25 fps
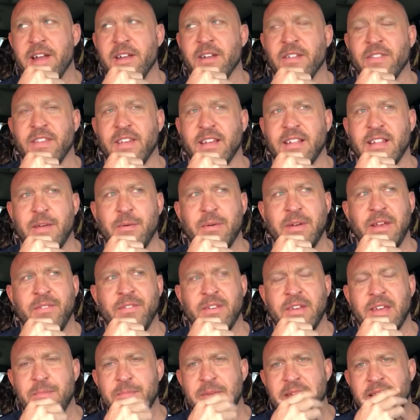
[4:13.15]
I don't think they would
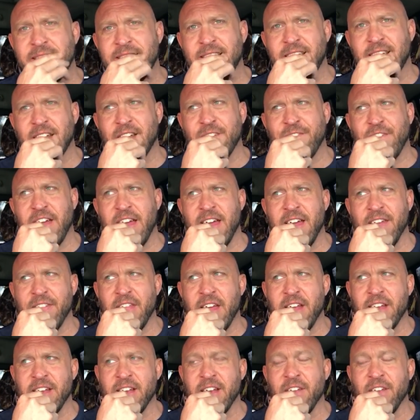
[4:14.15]
even give me a ticket if I had that,